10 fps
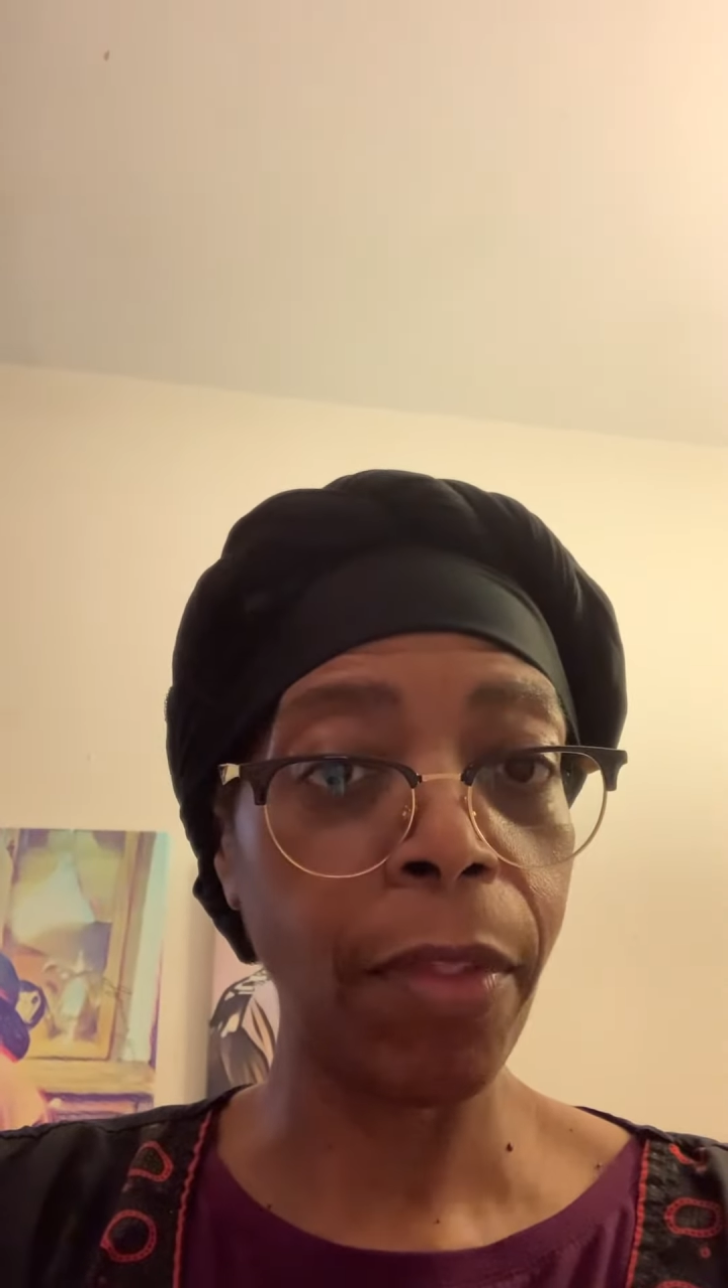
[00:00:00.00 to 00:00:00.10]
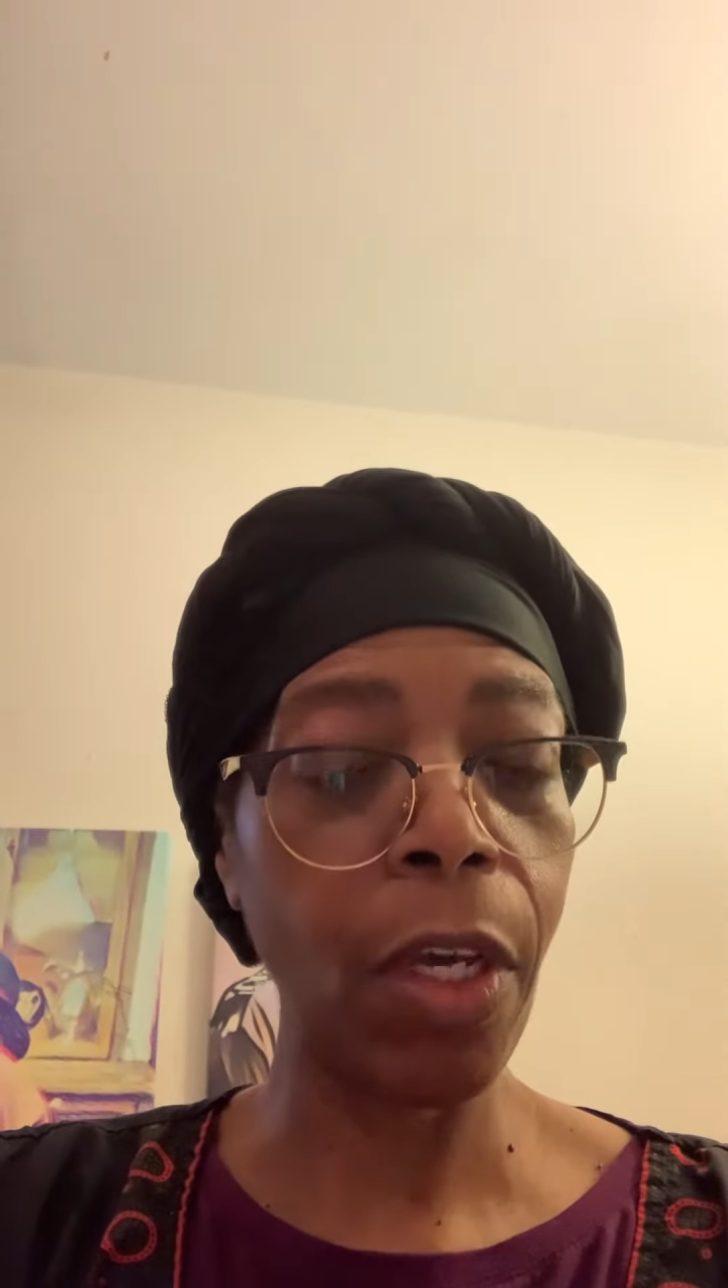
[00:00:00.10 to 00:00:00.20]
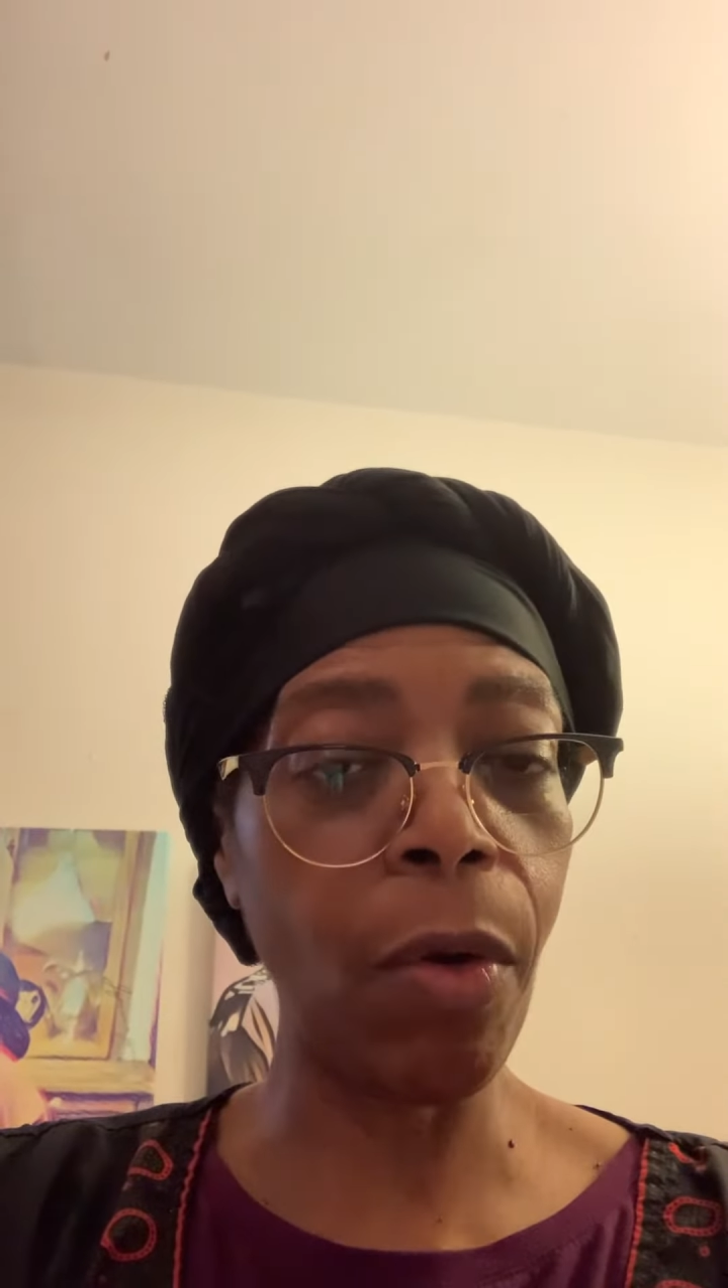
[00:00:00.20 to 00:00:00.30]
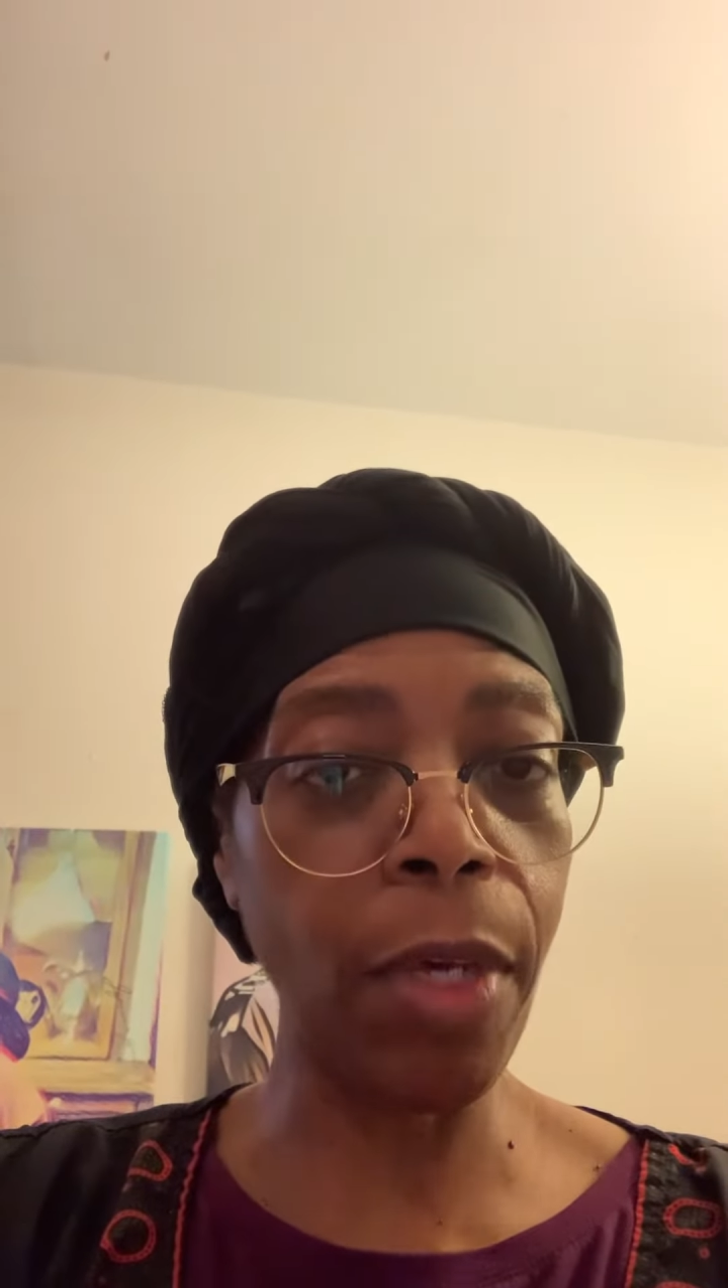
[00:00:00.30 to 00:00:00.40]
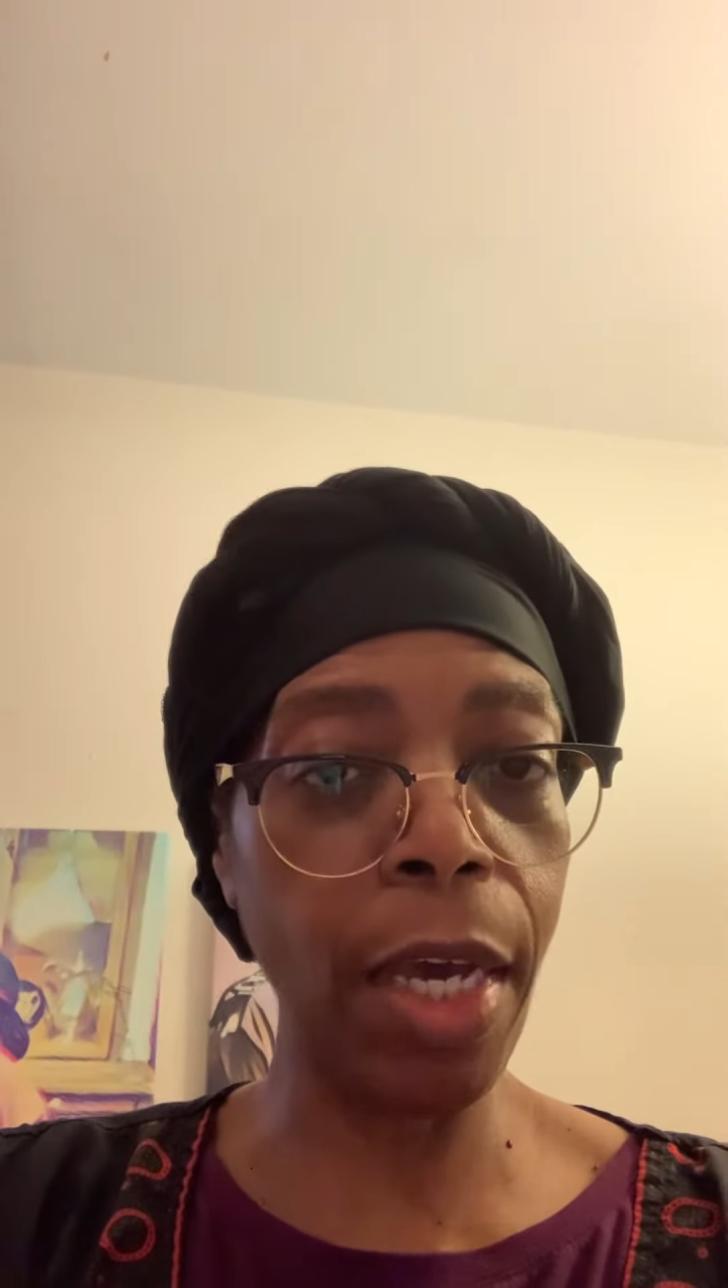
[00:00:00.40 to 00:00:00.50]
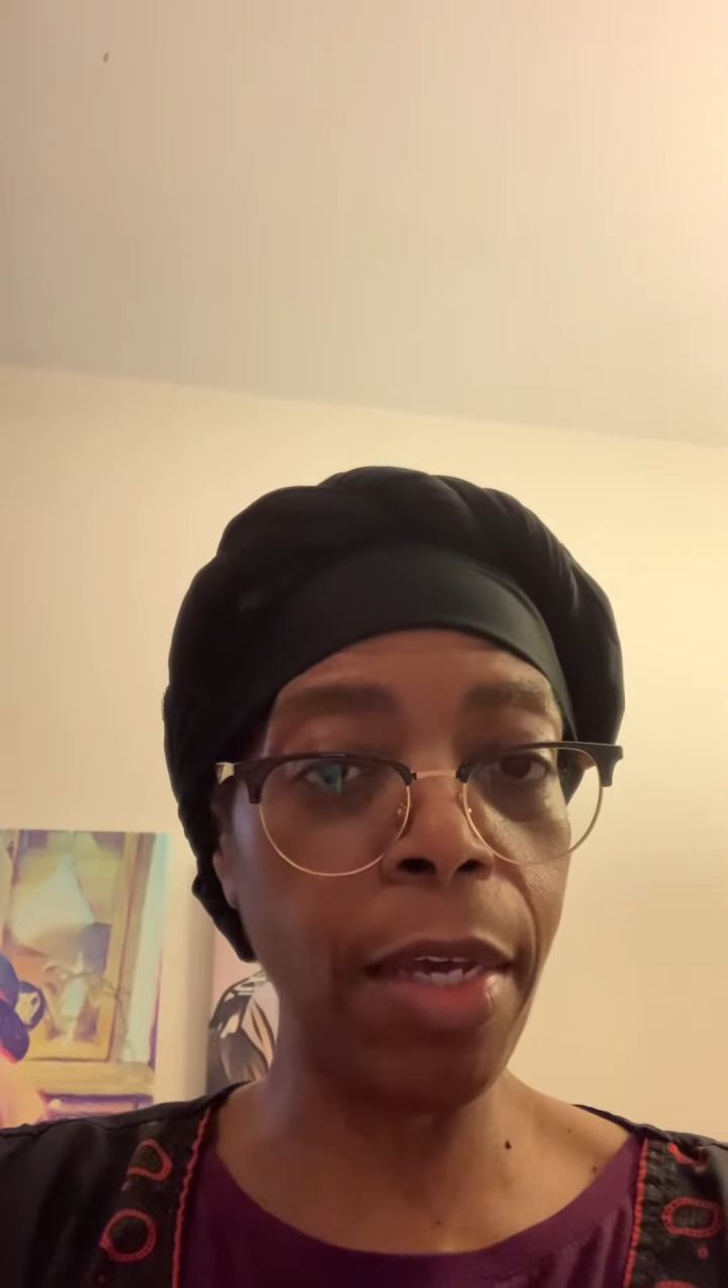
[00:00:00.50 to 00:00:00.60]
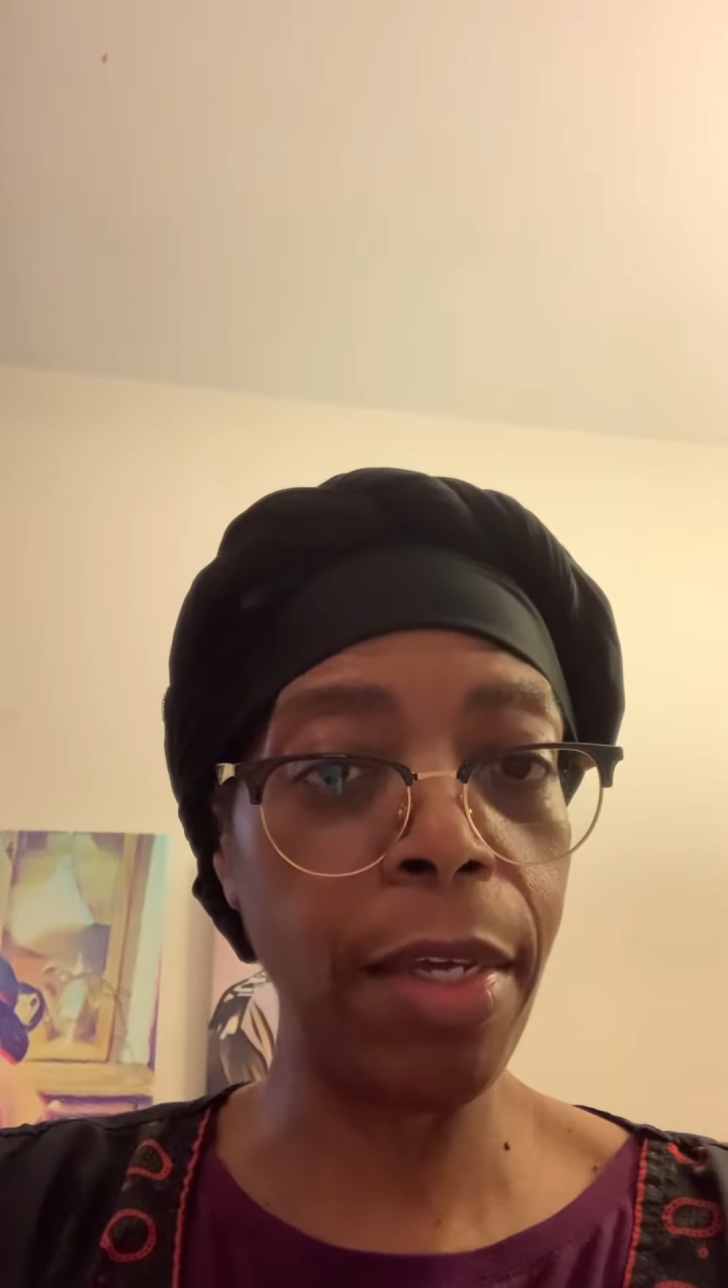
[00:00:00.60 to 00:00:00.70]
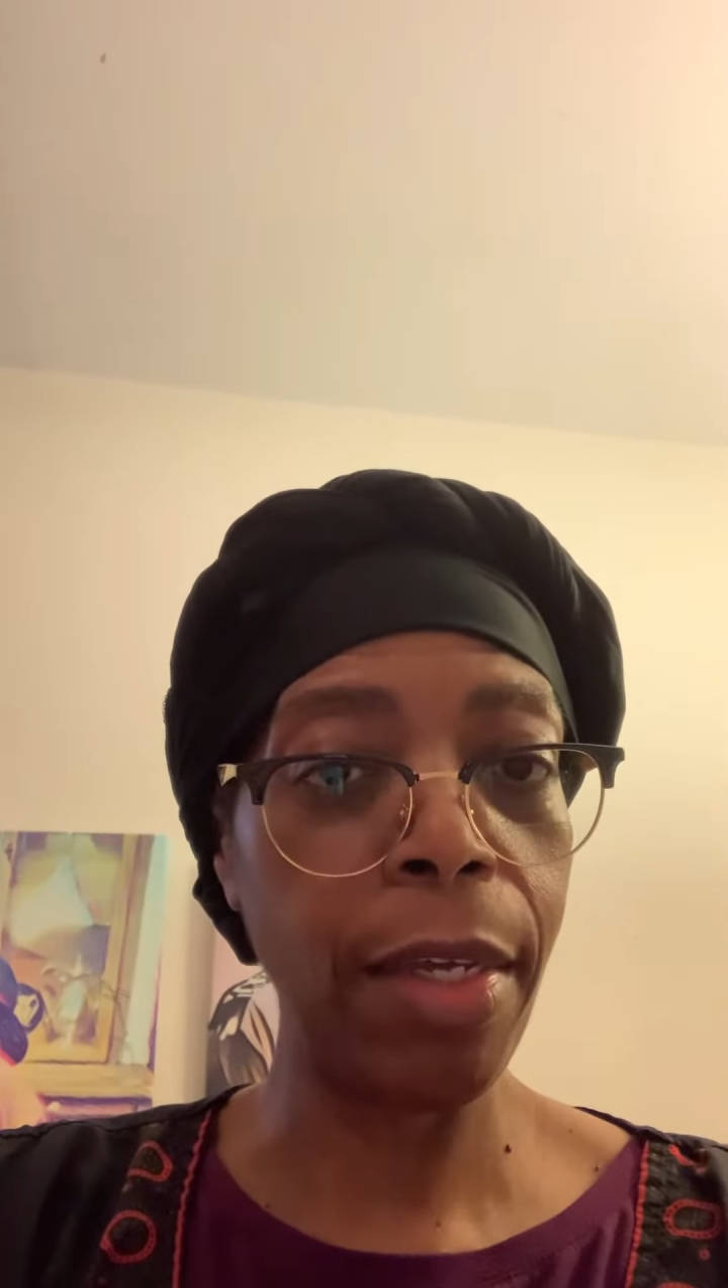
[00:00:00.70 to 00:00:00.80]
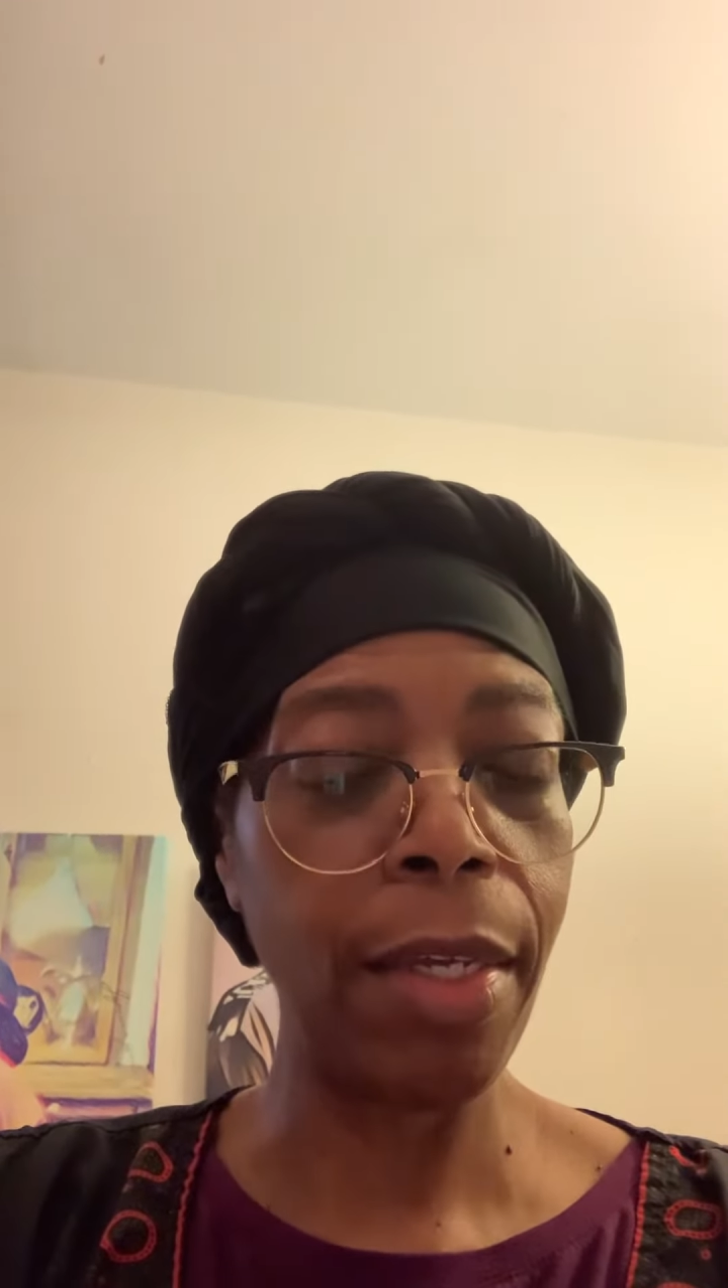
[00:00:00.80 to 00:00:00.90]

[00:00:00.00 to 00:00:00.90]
Okay?